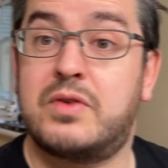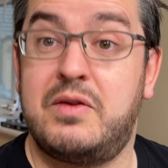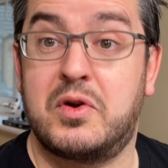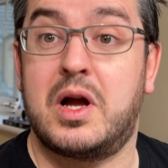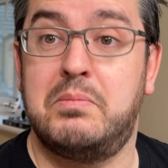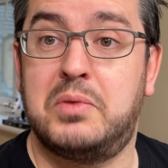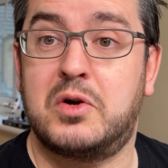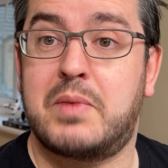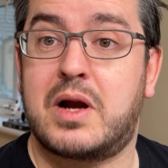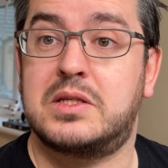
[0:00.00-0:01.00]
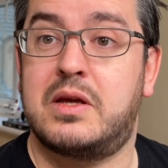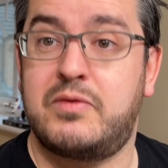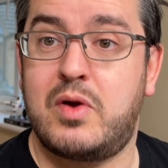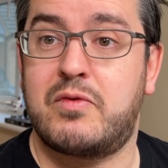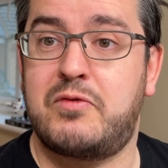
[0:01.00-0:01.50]
3, forgotten bookmarks.
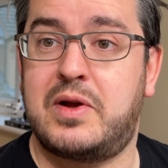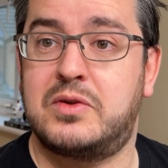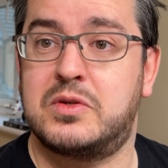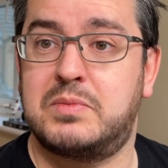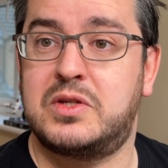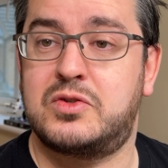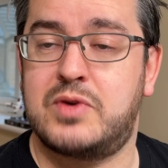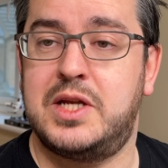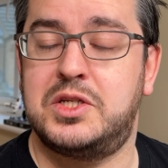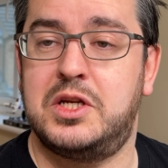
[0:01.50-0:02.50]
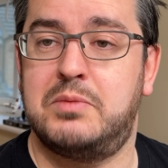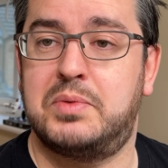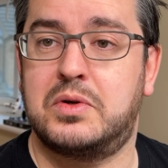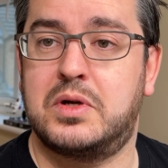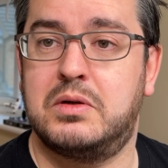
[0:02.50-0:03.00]
Have you ever found something strange in a
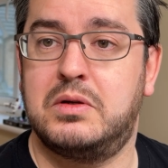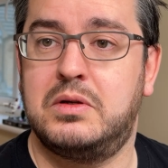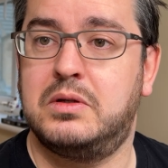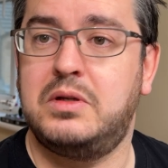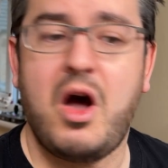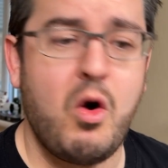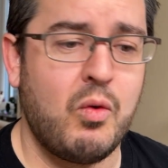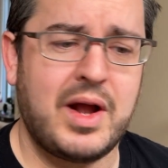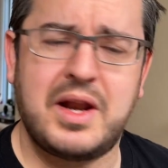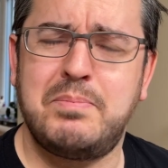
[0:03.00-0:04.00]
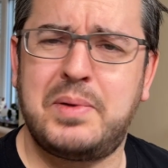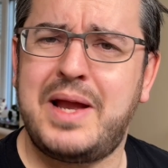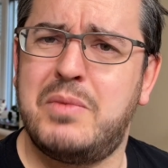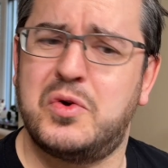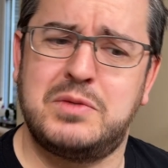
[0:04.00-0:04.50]
book? No, and I buy
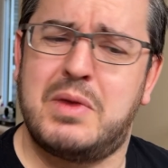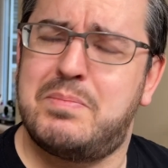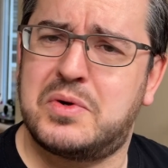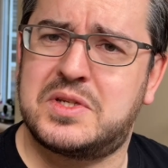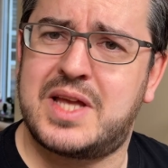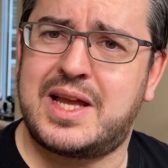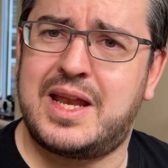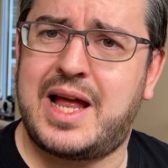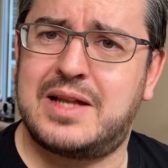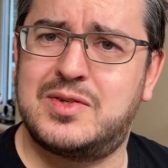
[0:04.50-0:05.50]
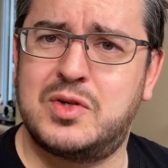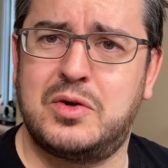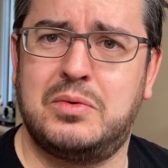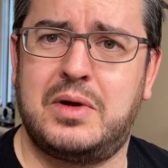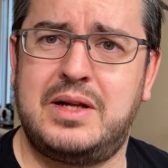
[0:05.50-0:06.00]
most of my books secondhand,
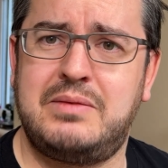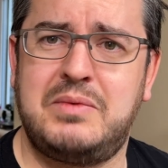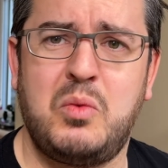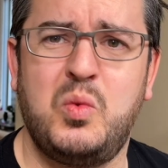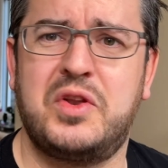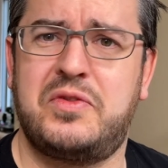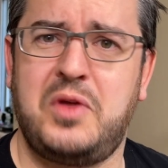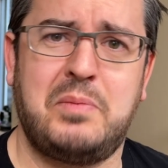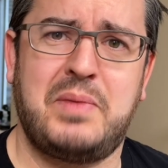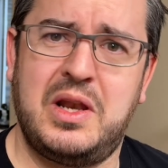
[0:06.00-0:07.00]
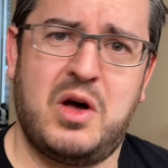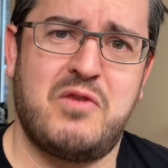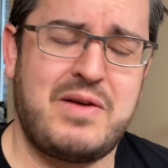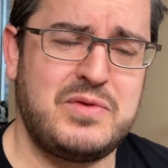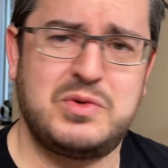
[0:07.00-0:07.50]
so you would have thought by law
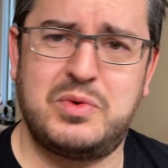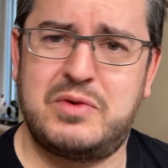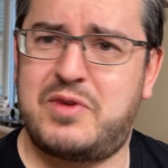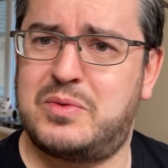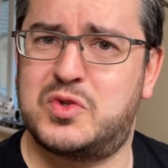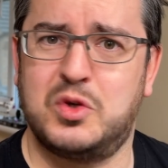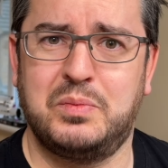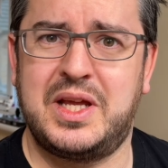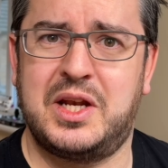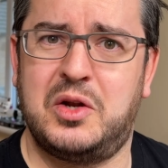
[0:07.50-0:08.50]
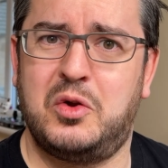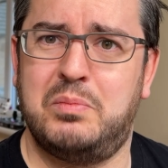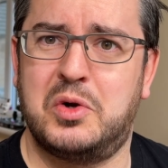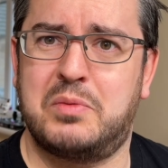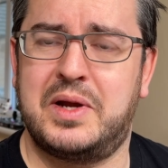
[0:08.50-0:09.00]
of average I would have found something in an old
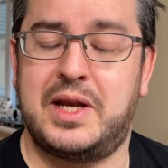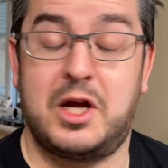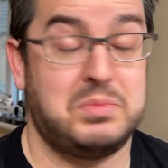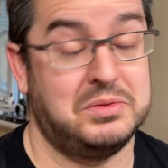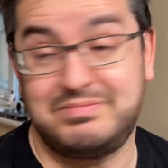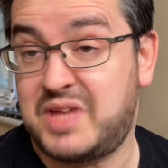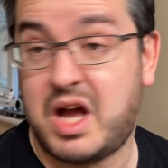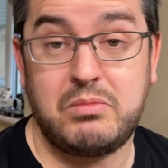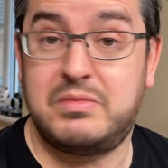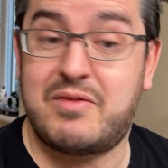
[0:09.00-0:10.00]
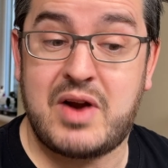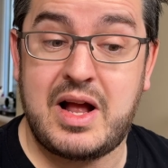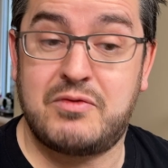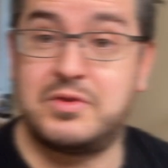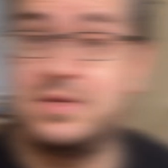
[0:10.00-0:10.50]
book by now, but no, never have.